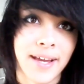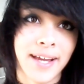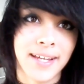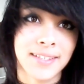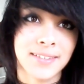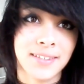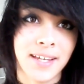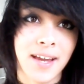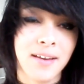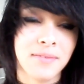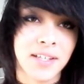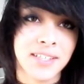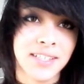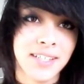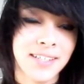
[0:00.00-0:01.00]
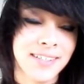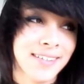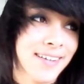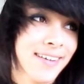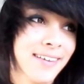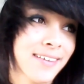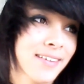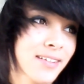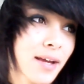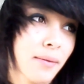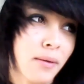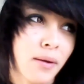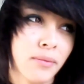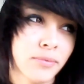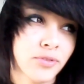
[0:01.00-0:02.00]
I guess, yeah, that's it.
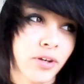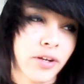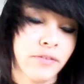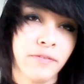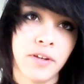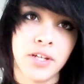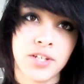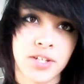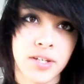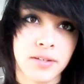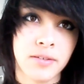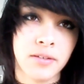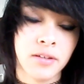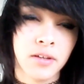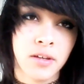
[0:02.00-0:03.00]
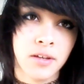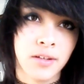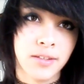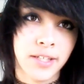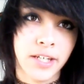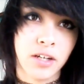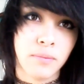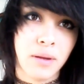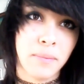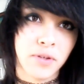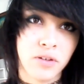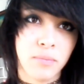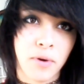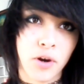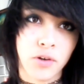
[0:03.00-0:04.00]
I'll try to finish it later, maybe
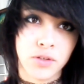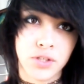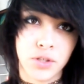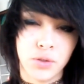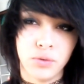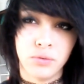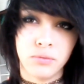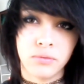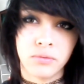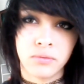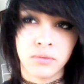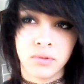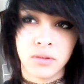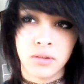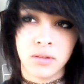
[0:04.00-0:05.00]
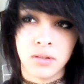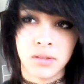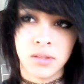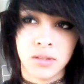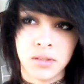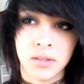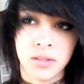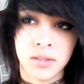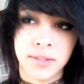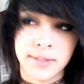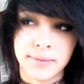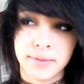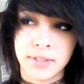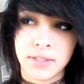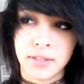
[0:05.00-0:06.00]
do a part 2.
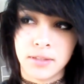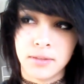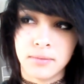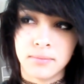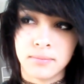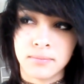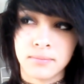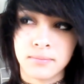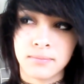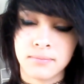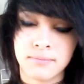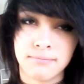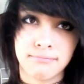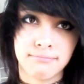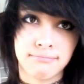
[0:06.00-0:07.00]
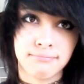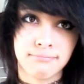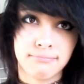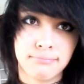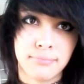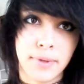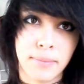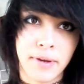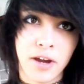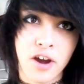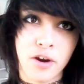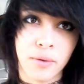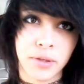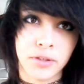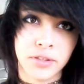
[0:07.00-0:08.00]
So my
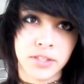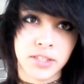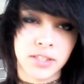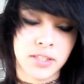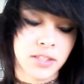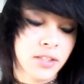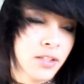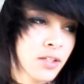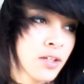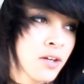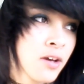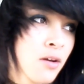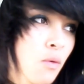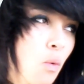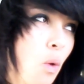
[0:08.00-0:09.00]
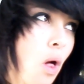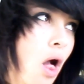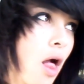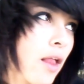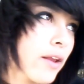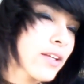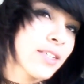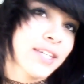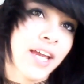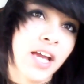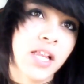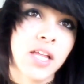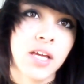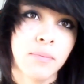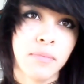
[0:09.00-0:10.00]
awkwardness is, whoa, it's
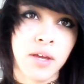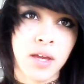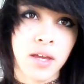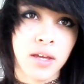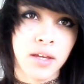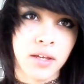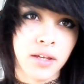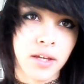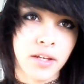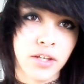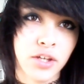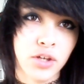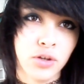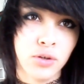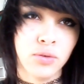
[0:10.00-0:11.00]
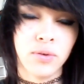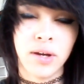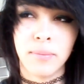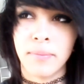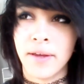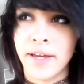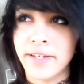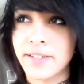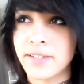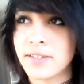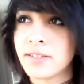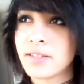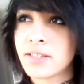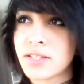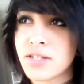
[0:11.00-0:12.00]
killing me and you, I bet.
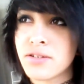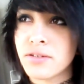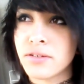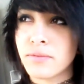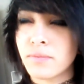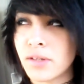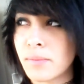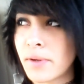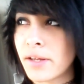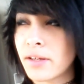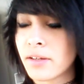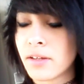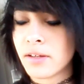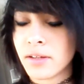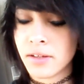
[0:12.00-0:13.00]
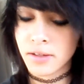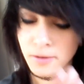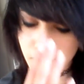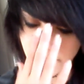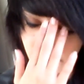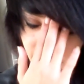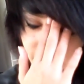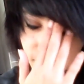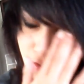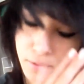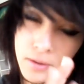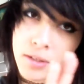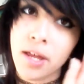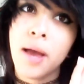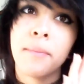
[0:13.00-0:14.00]
What am I? Okay, you know what?